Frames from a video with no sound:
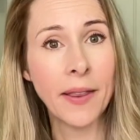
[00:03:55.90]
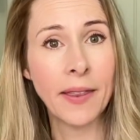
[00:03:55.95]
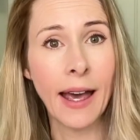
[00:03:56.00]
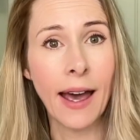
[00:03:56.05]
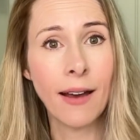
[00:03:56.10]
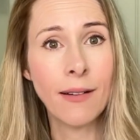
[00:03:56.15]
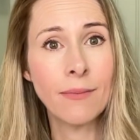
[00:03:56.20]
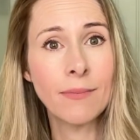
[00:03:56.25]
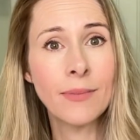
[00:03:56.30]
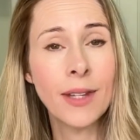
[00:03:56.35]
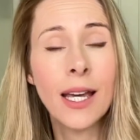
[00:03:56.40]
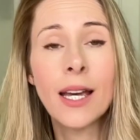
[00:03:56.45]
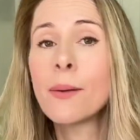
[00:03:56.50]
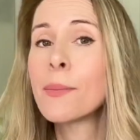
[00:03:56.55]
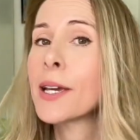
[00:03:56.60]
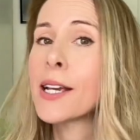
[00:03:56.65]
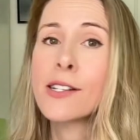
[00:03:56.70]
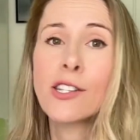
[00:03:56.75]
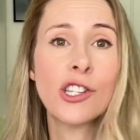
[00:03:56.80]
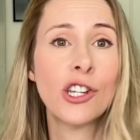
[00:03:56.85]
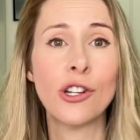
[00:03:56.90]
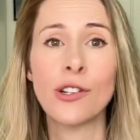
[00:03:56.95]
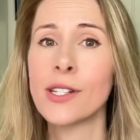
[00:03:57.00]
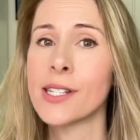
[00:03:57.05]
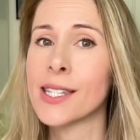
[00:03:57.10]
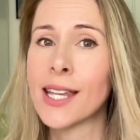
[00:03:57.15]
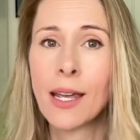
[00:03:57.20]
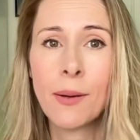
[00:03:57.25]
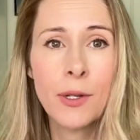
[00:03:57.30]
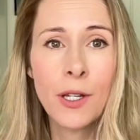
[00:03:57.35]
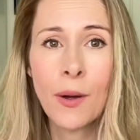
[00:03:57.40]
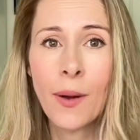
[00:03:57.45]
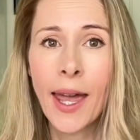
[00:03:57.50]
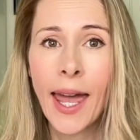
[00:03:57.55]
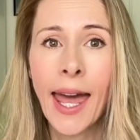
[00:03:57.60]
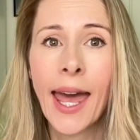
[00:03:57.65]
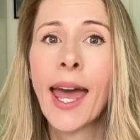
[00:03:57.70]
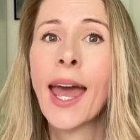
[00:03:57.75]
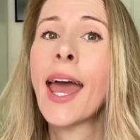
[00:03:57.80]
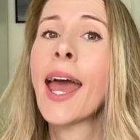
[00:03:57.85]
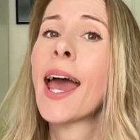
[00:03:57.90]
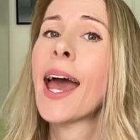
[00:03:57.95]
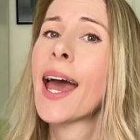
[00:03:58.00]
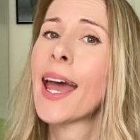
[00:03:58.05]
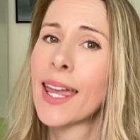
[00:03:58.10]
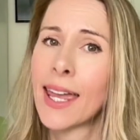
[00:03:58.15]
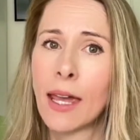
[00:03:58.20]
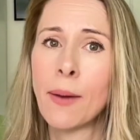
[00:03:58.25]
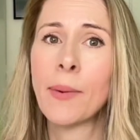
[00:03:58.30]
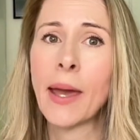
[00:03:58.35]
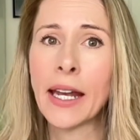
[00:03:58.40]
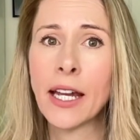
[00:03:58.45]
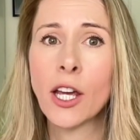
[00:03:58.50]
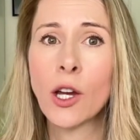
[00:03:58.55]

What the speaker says: that, because students keep doing it and keep getting